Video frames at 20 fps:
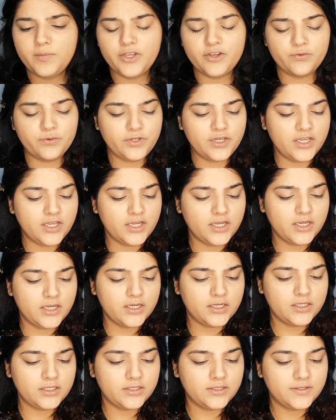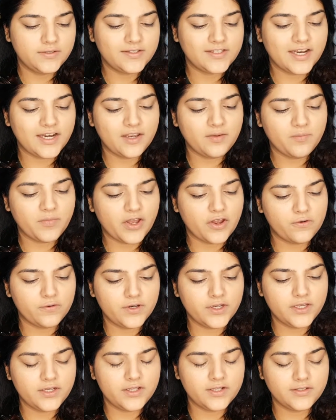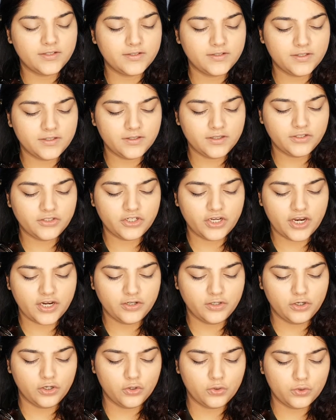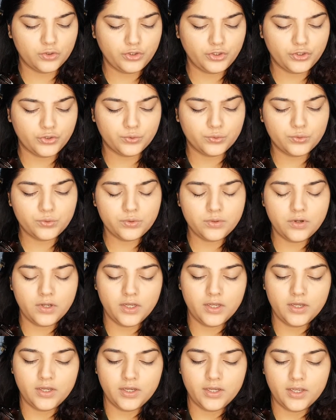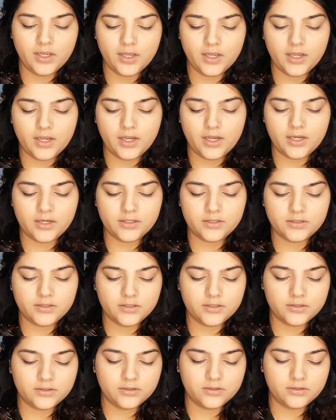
Beauty setting powder. This is in the shade Glow 2, and